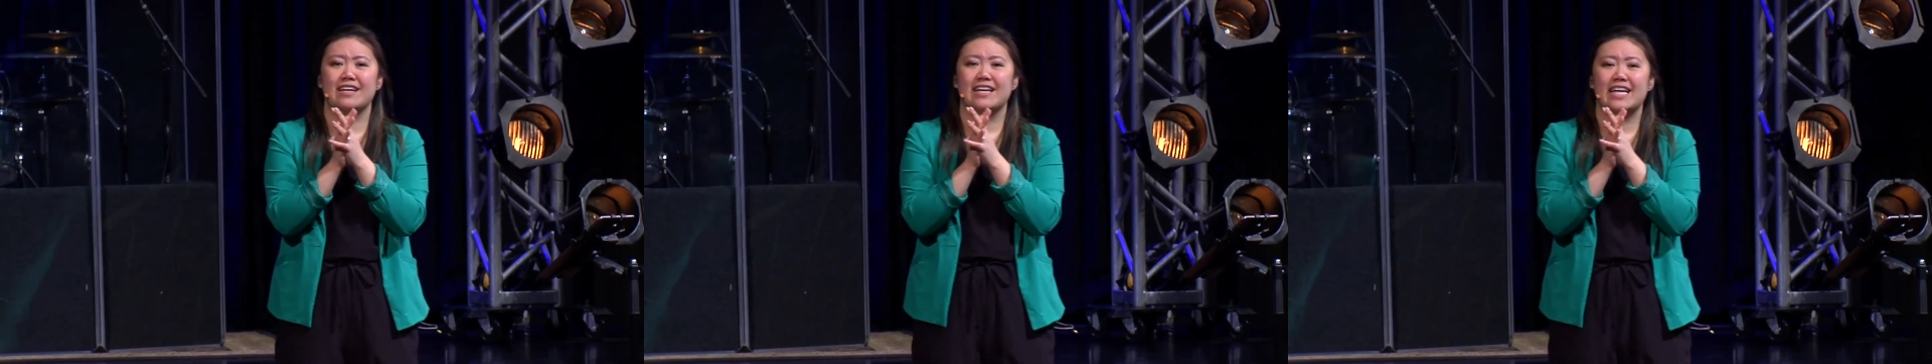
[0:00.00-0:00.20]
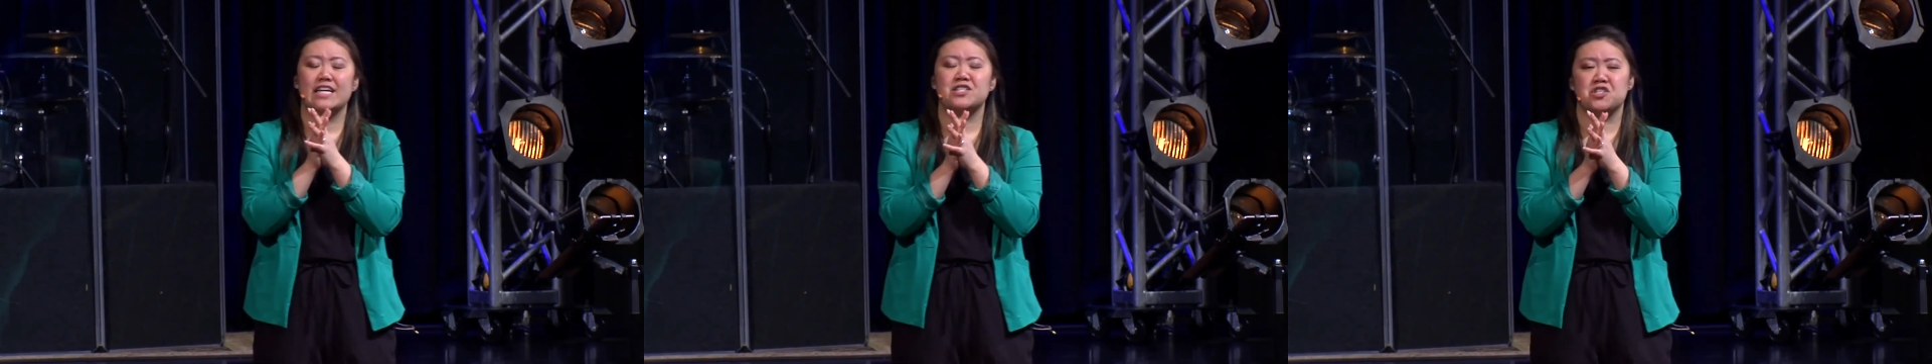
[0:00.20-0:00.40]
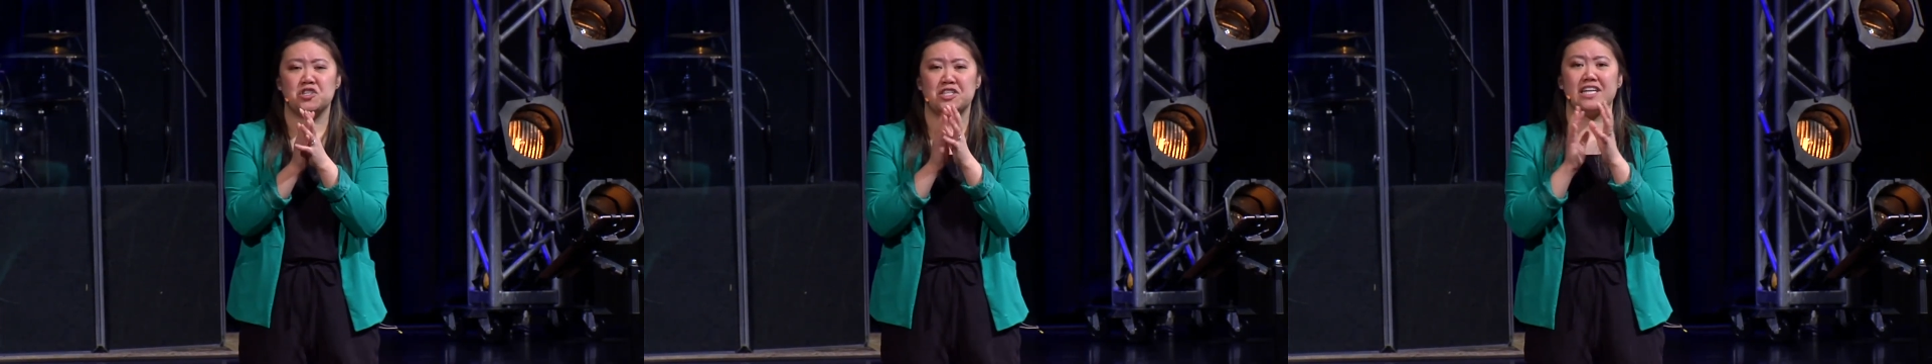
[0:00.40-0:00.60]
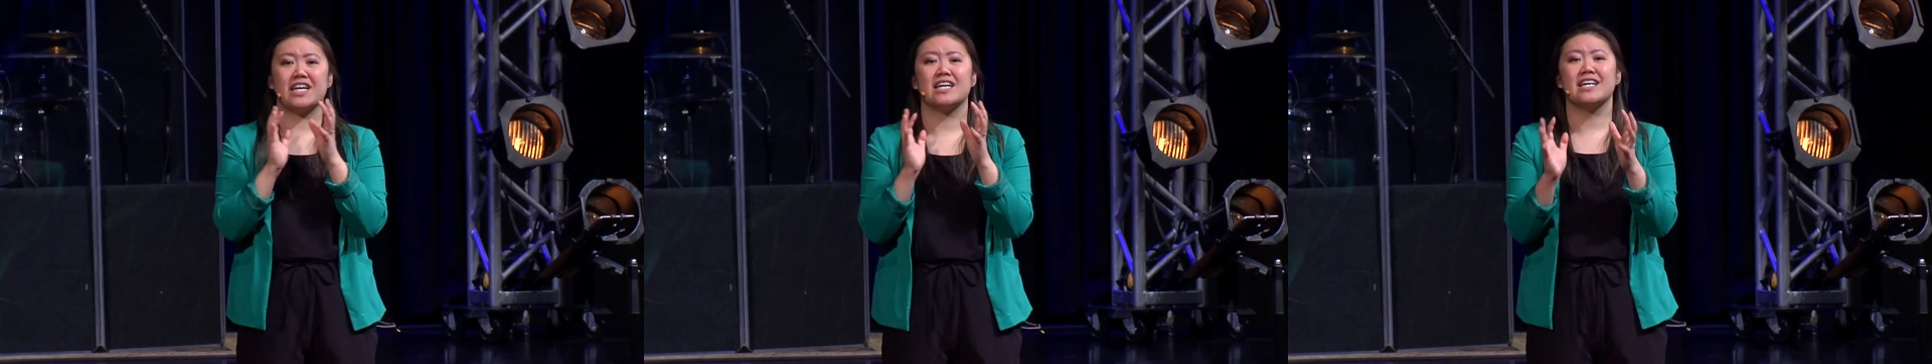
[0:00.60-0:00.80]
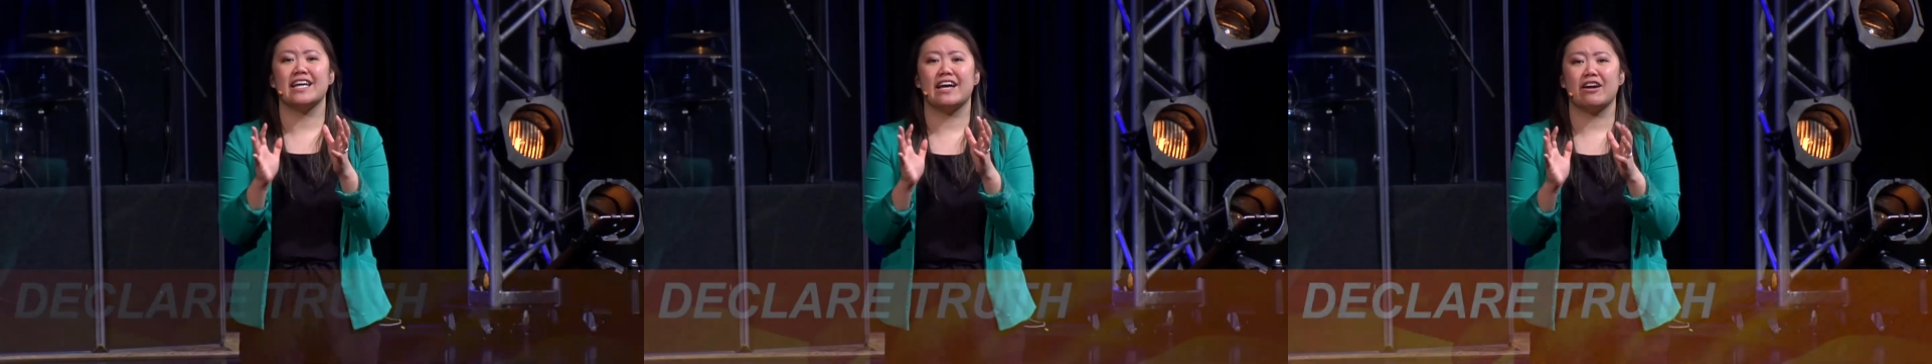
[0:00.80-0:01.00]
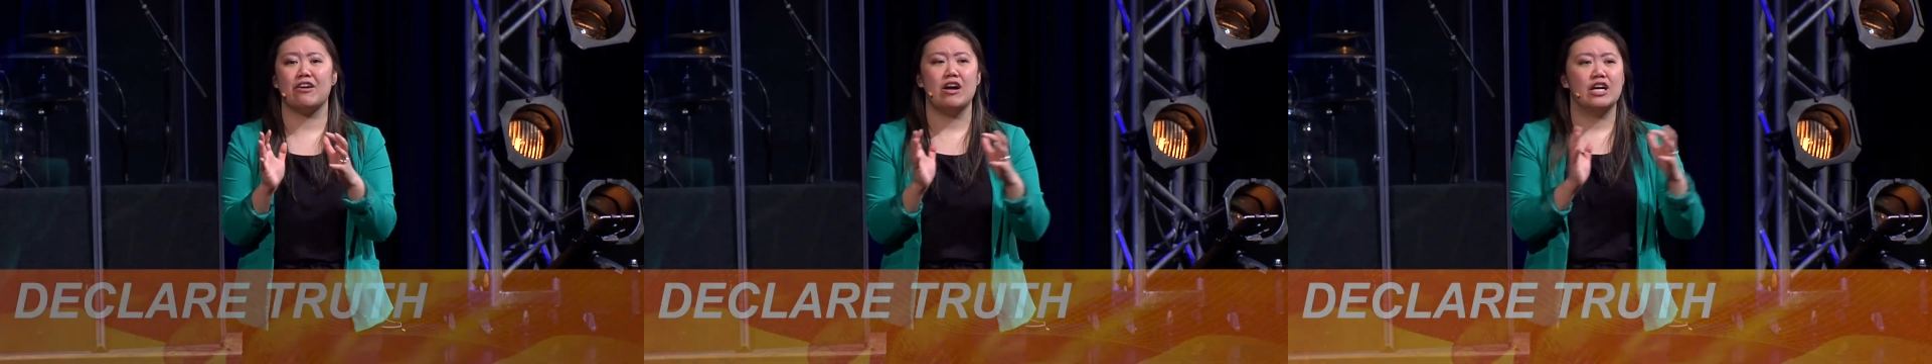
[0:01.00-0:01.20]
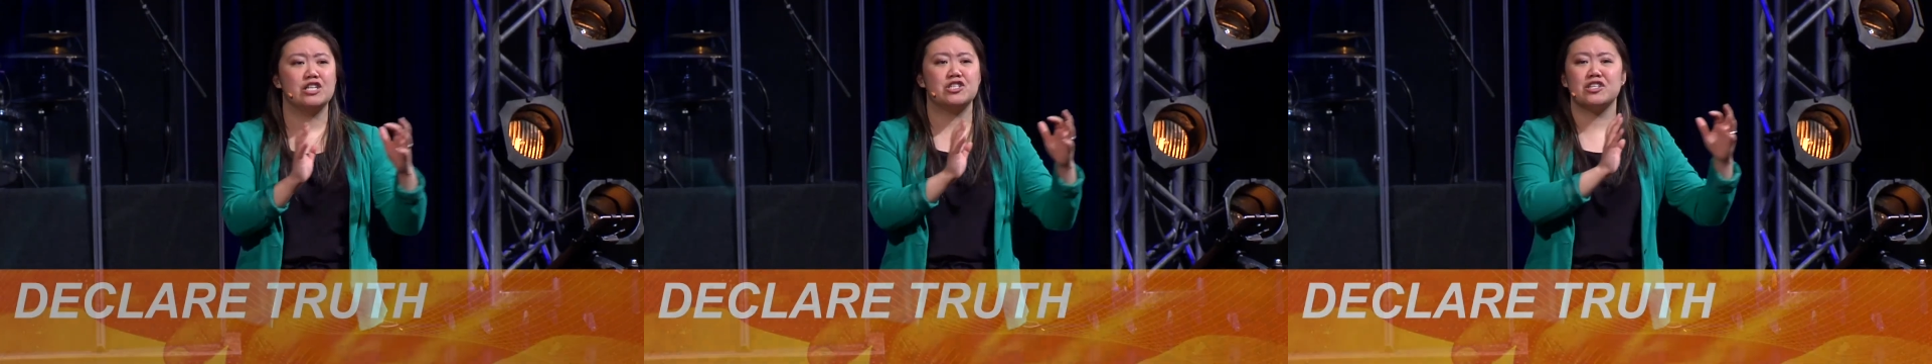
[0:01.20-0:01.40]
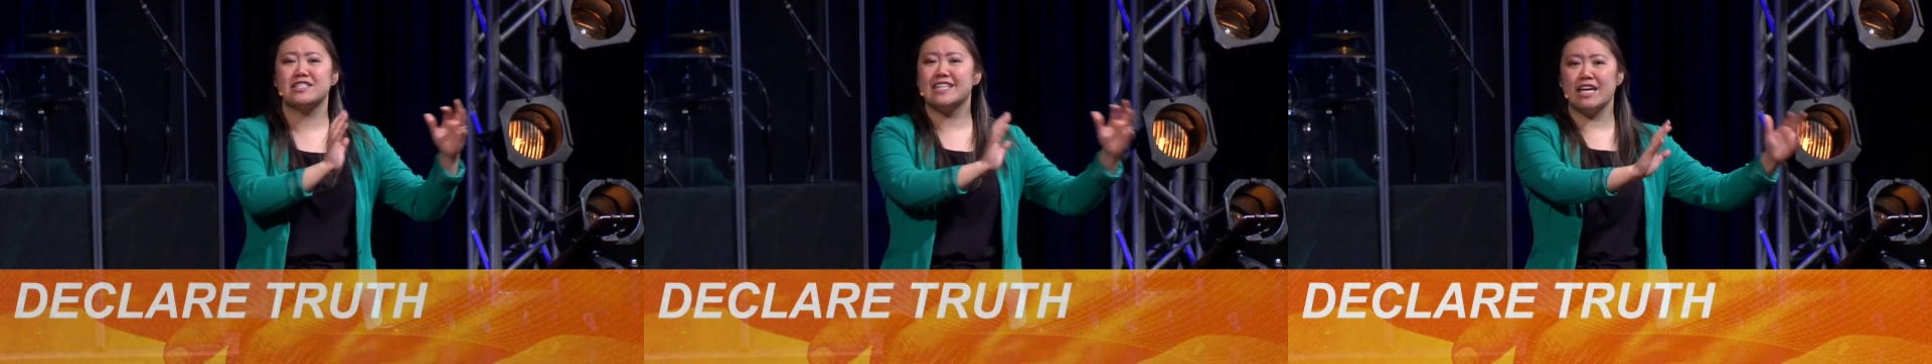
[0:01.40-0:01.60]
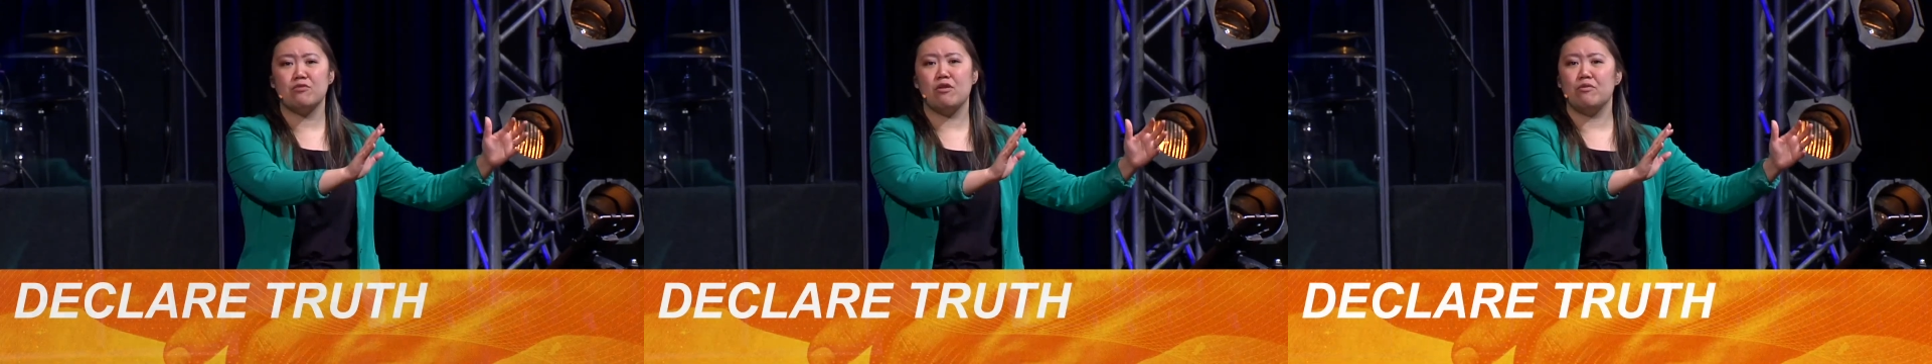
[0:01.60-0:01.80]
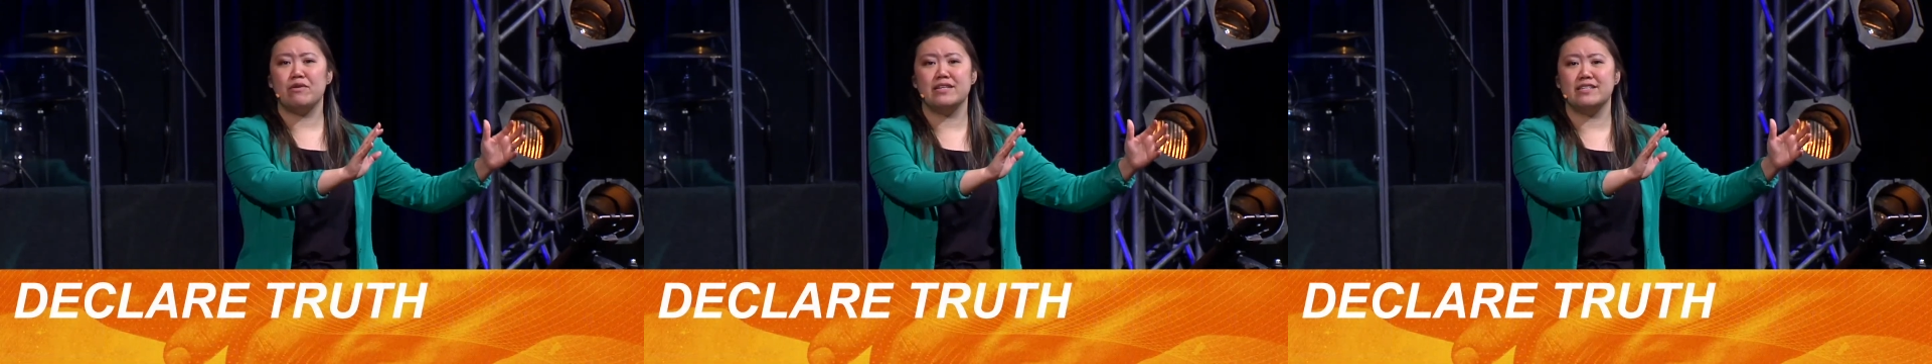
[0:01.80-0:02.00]
is to declare, just like
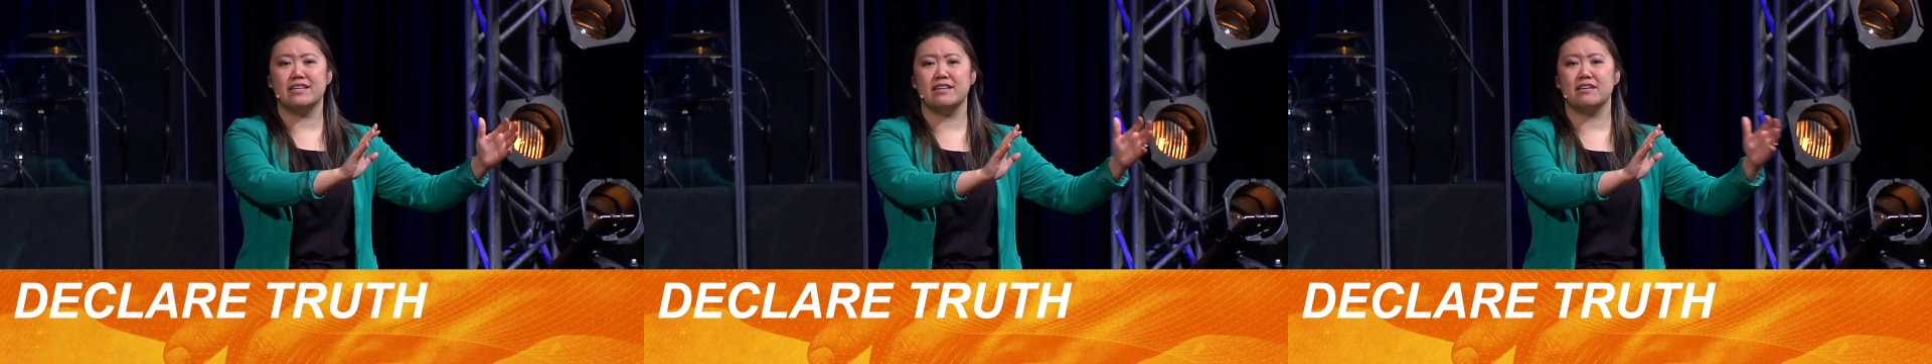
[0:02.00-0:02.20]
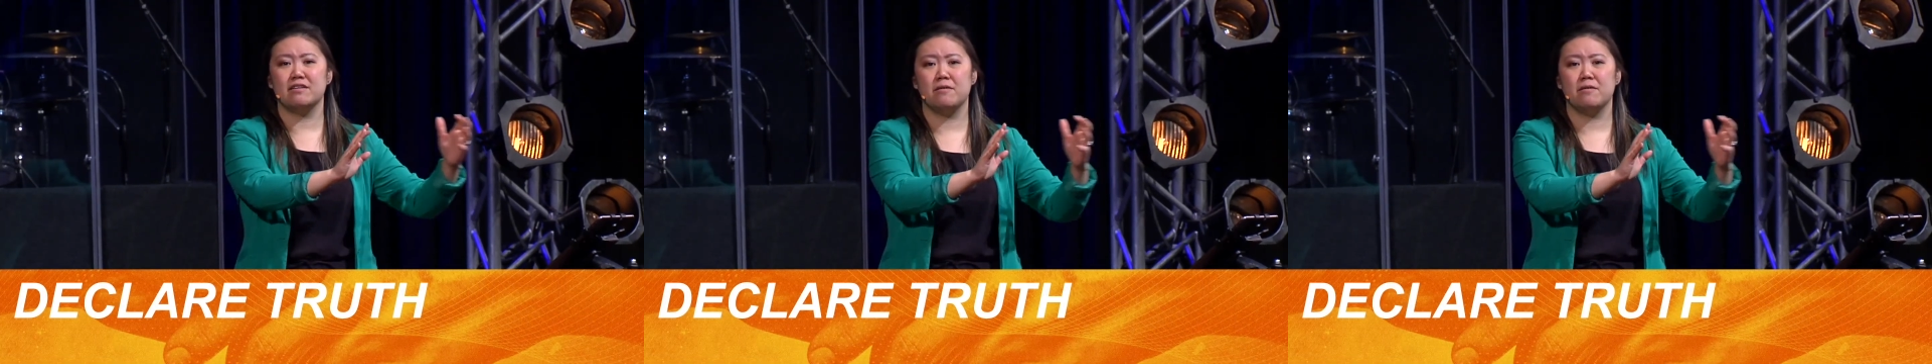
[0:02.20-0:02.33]
what we did.